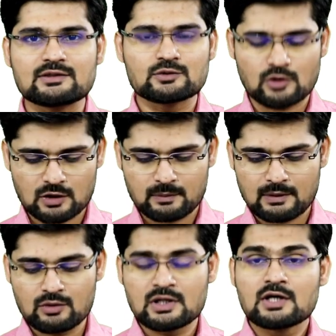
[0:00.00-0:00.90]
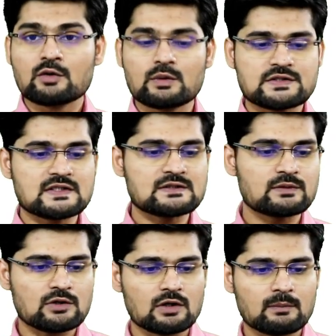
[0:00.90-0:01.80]
to talk about which is
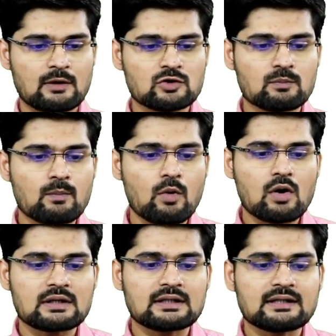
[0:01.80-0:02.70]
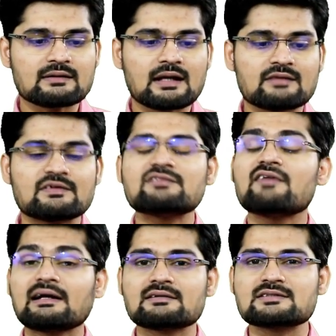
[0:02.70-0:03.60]
we talk about morally relevant
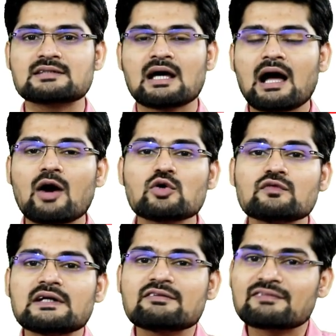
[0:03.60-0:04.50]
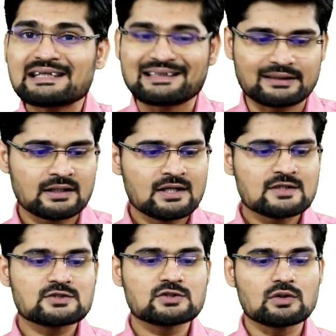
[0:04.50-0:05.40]
factors how do we define it
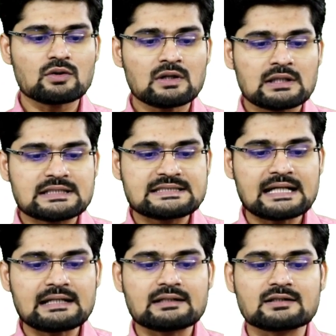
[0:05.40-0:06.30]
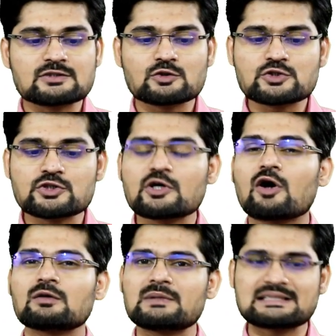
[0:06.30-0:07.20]
so gender
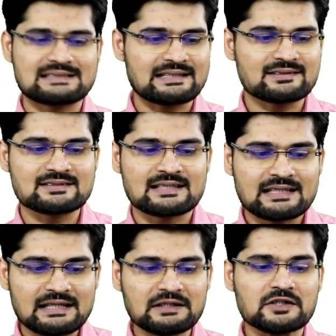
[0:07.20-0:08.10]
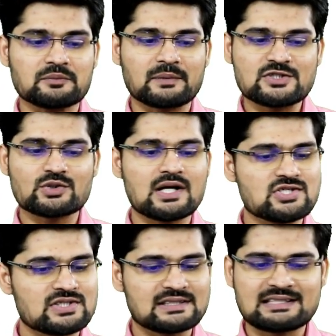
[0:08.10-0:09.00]
socioeconomic status income
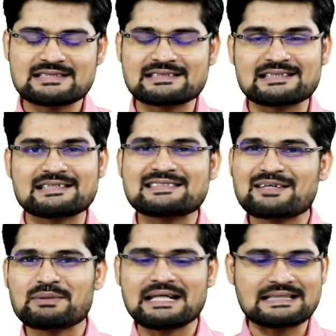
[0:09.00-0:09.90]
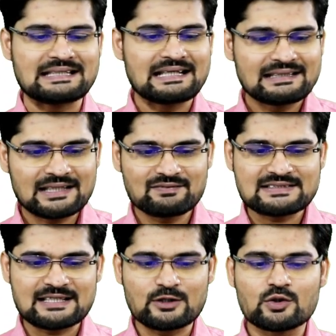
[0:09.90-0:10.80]
education ethnicity disability then we
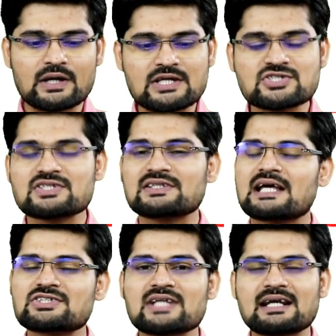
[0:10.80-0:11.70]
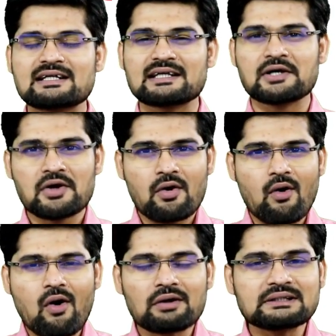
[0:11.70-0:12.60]
say location nationality
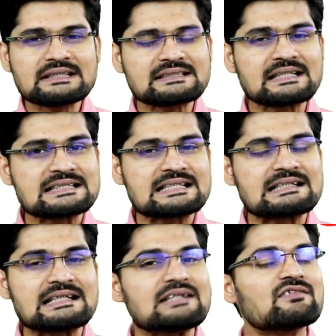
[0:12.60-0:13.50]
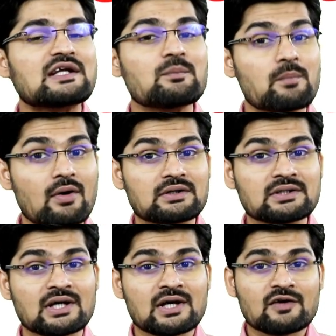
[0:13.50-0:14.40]
all these things are really very important
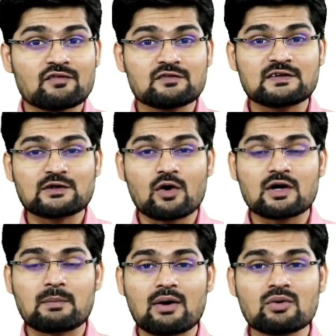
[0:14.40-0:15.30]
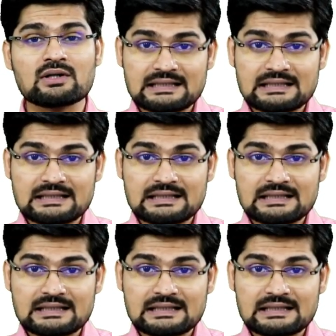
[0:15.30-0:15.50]
when we talk about